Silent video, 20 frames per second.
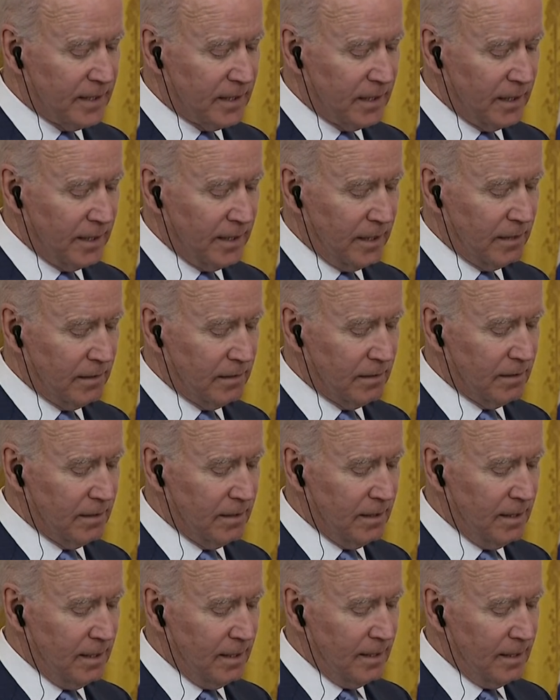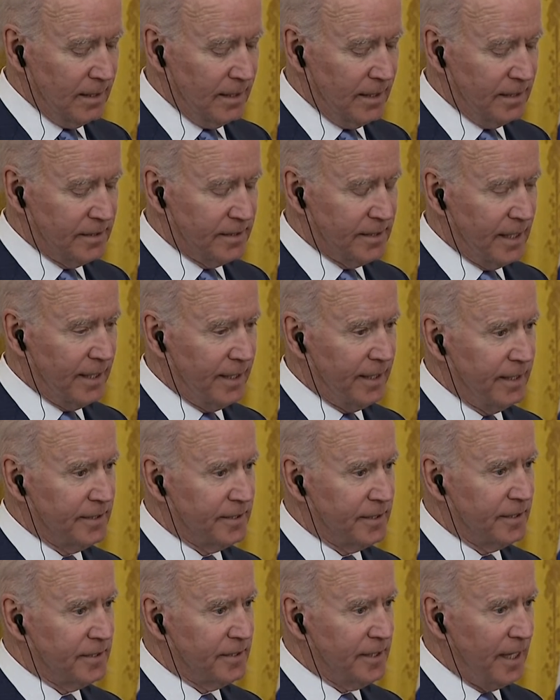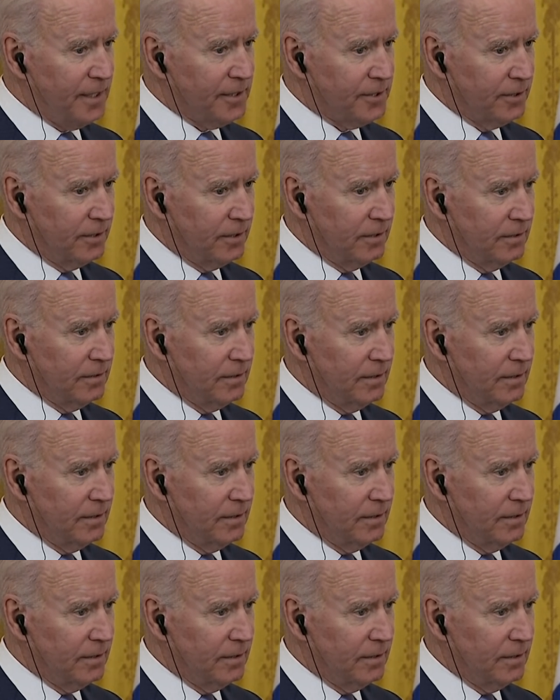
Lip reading: clear is that it's essential.